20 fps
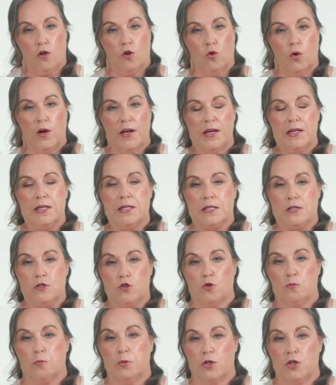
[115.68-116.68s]
Quite an
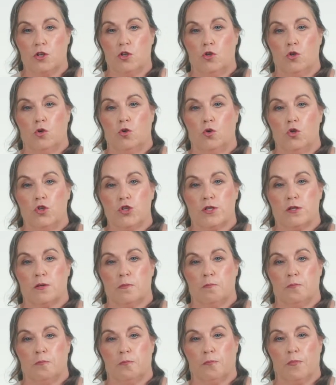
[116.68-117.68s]
exuberant nose,
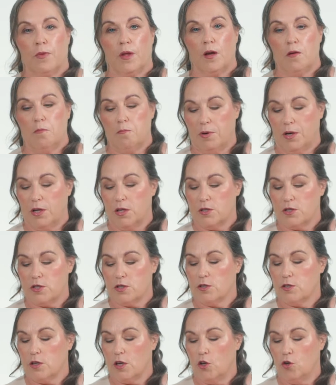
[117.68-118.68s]
but
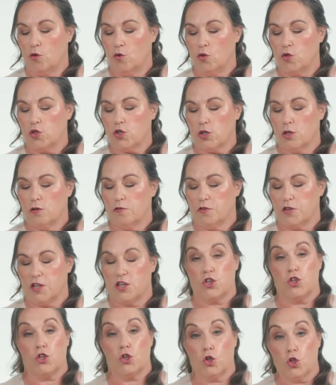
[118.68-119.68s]
a nose of
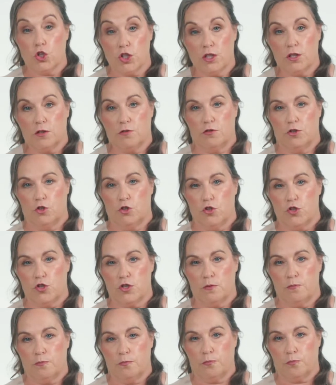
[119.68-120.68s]
exotic
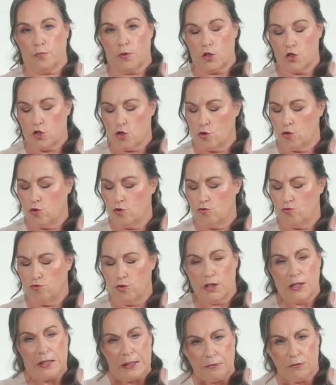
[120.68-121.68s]
fruits. So
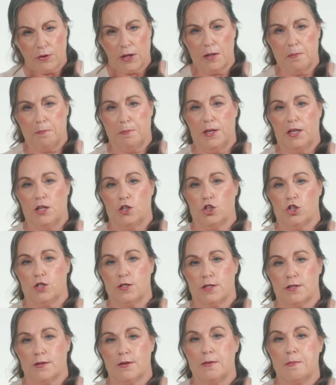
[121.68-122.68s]
really ripe peaches,